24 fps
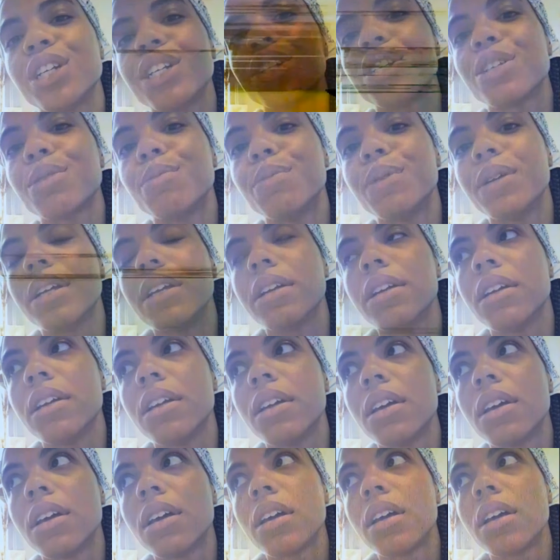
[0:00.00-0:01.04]
and to be
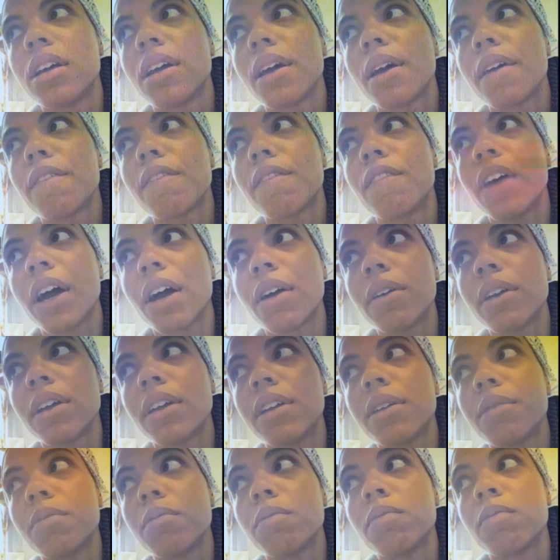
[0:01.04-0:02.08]

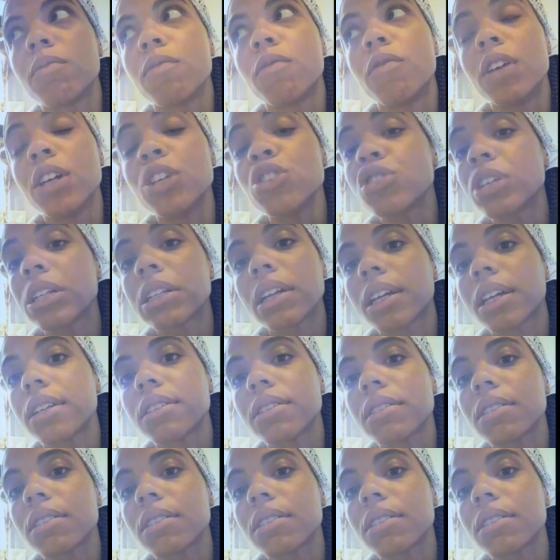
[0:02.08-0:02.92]
very vigilant